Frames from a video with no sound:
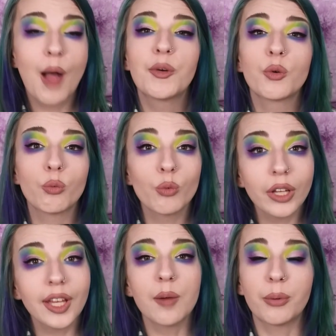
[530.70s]
I would
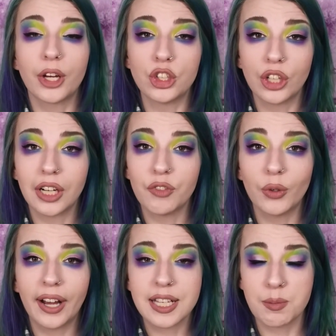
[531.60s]
really appreciate if
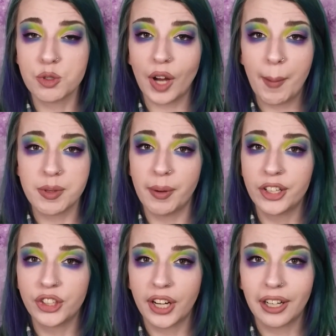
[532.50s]
you guys subscribed to
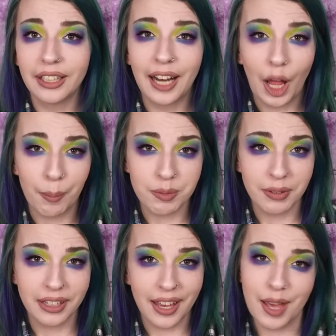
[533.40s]
my channel and helped
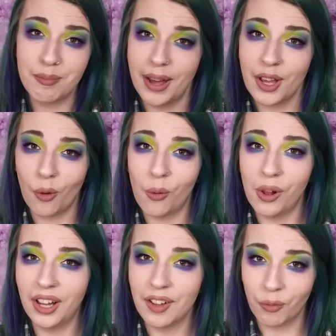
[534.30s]
me hit my
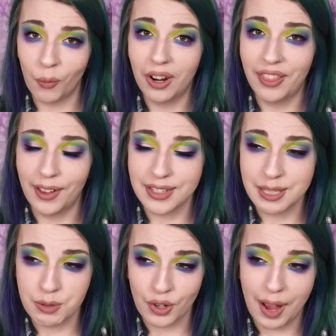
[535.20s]
goal of
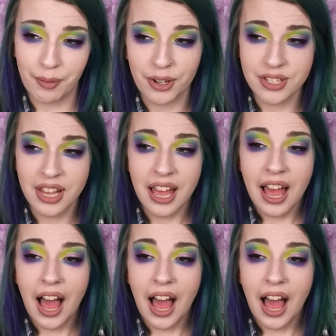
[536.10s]
1,000 subscribers.